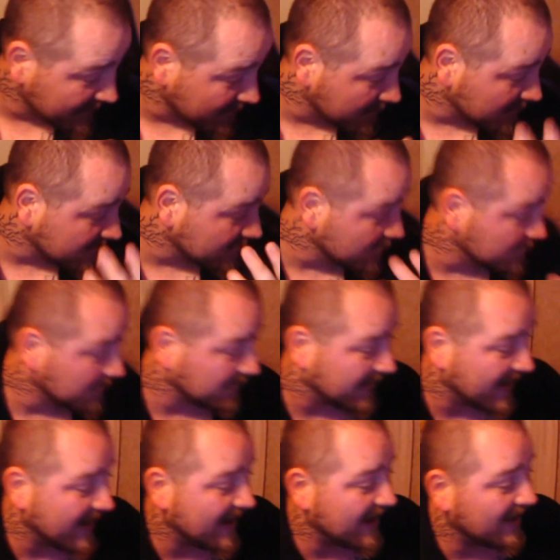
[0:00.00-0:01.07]
an aluminum
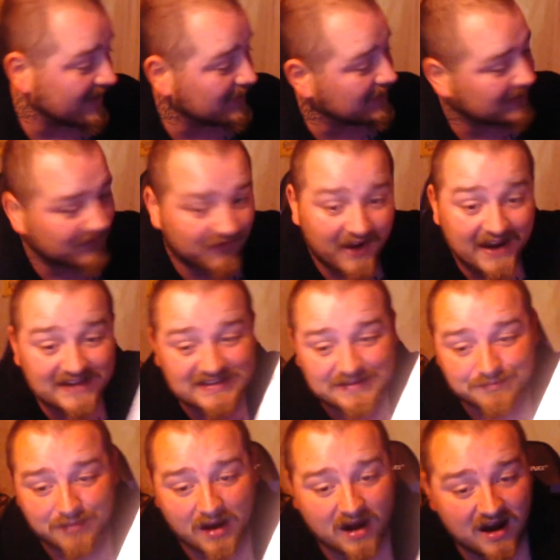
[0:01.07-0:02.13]
can. It's fancy
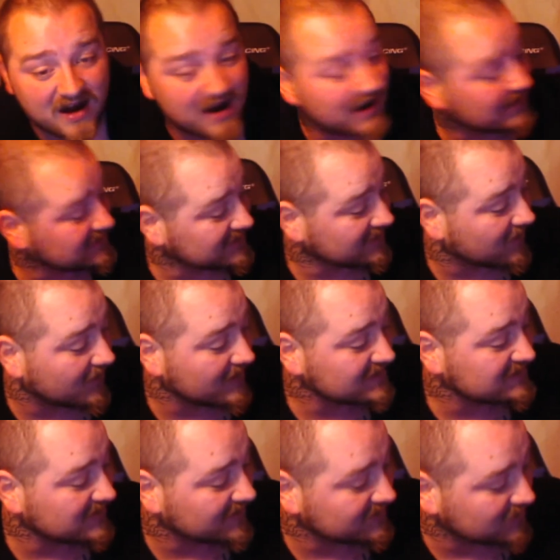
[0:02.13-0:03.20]
box and all that
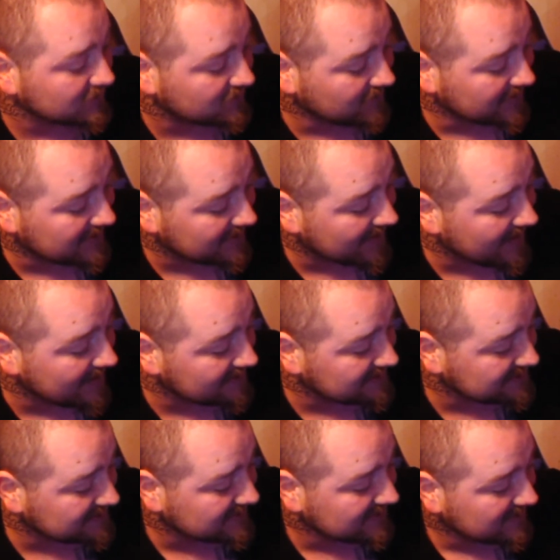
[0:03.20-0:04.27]
stuff. So it's really
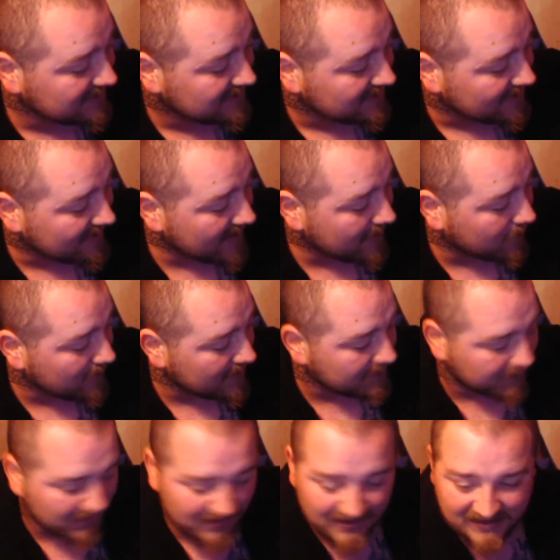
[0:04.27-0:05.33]
nice that way,
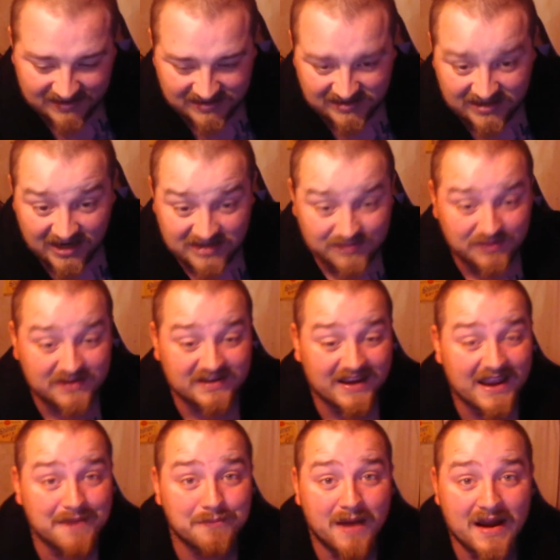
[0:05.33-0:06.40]
but it sucks because I
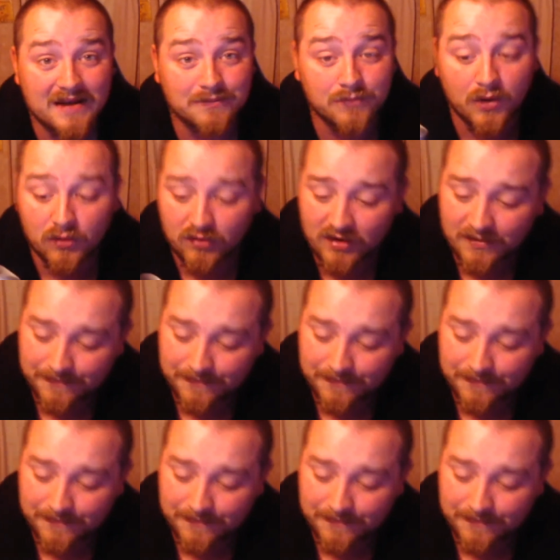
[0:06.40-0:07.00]
can't buy it in bulk.